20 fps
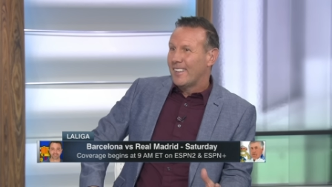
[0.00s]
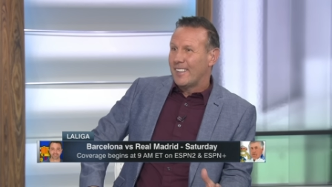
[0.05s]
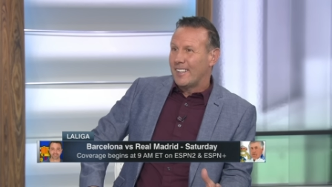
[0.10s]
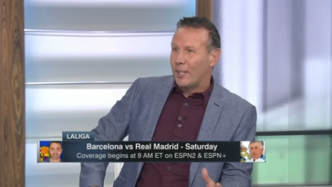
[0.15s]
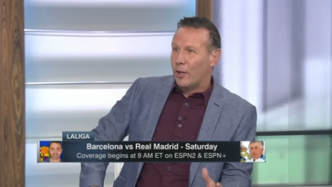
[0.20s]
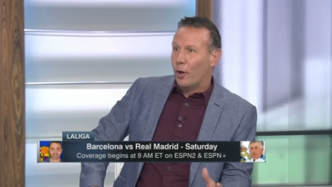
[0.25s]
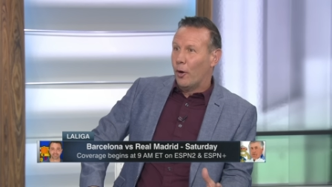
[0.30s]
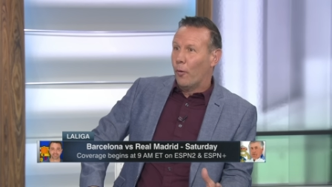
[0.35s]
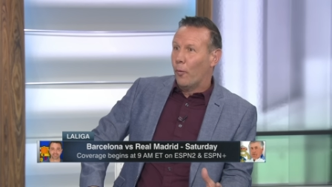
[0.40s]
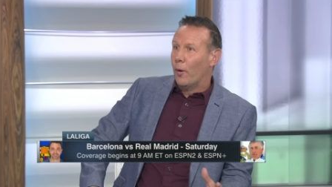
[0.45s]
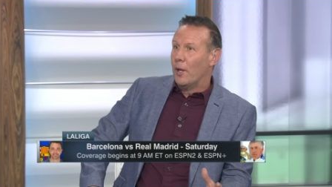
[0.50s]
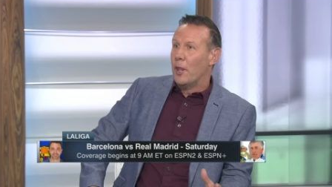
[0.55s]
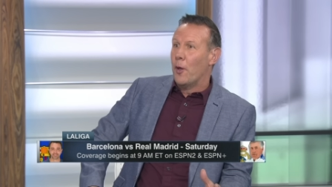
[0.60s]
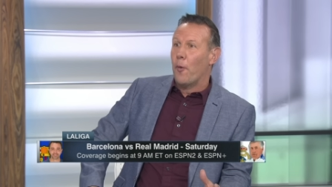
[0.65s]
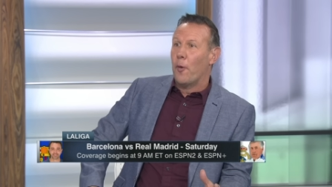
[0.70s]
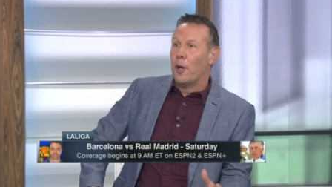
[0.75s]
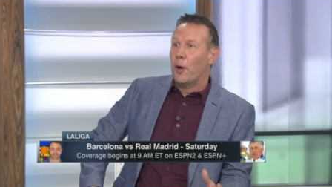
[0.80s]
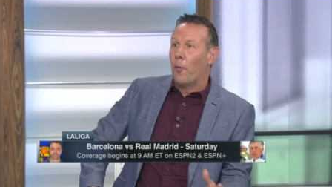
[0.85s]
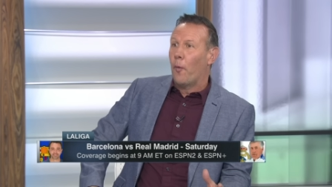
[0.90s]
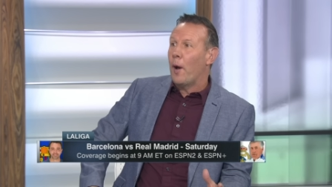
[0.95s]
you know, when they
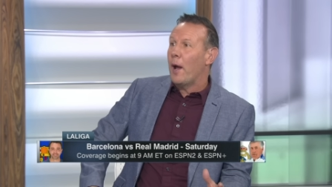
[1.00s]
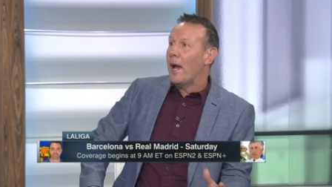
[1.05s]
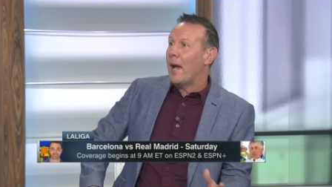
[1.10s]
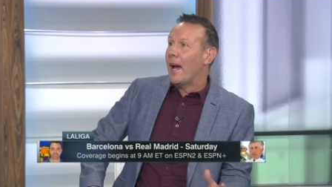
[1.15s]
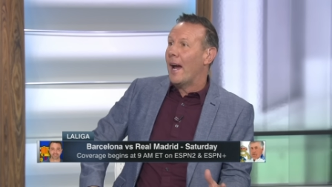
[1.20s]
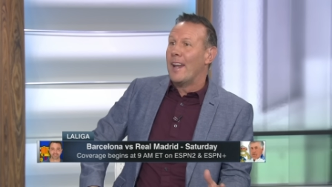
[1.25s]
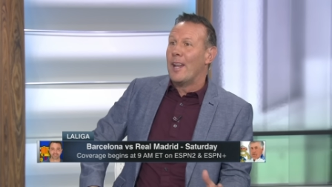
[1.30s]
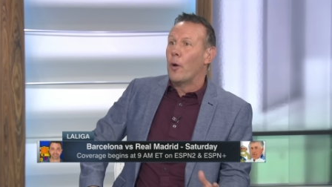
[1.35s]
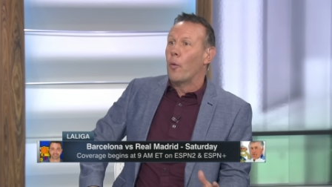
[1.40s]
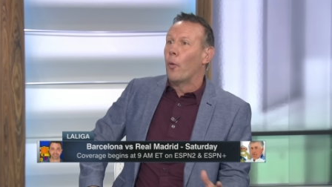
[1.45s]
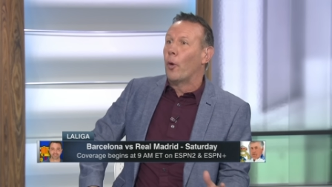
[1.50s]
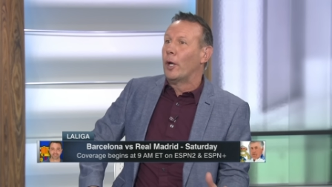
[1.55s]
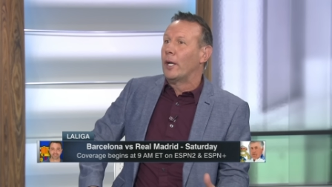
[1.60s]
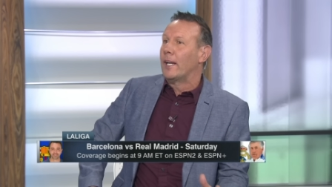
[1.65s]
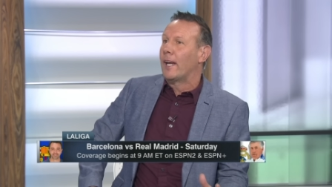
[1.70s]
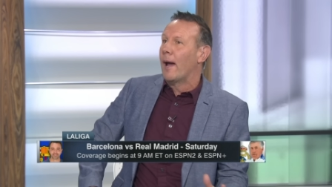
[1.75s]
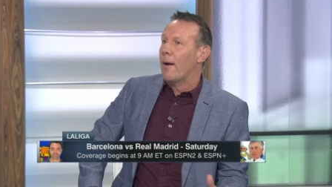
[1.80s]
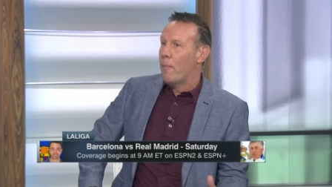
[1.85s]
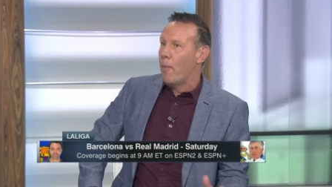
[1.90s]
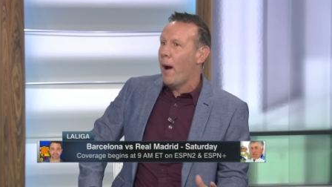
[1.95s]
were away and it wouldn't
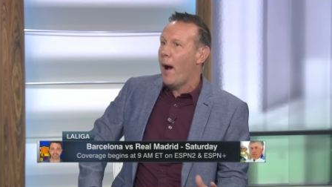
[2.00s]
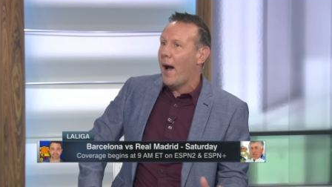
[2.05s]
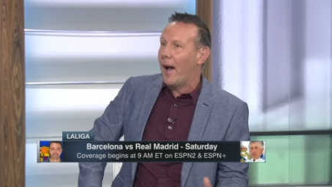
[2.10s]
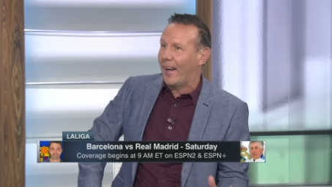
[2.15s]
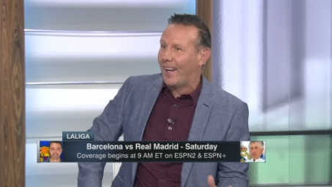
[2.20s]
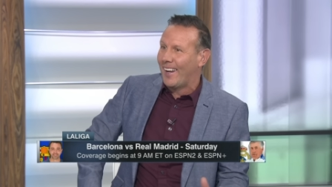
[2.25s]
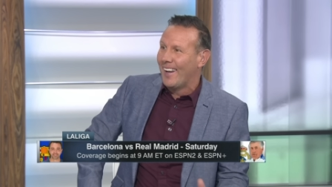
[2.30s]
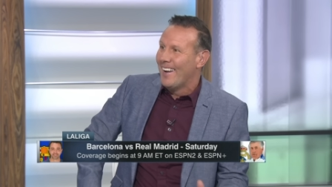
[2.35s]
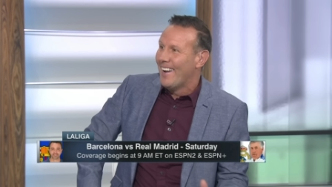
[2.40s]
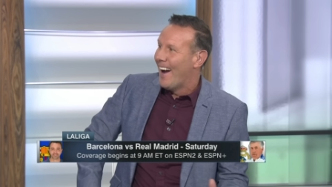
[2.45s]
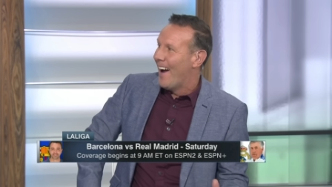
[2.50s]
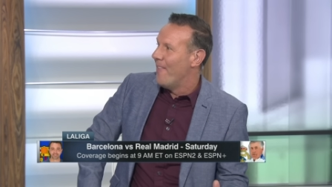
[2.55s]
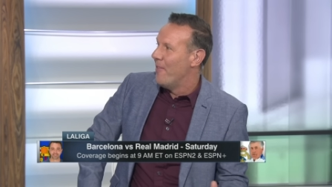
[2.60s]
get back. Yeah.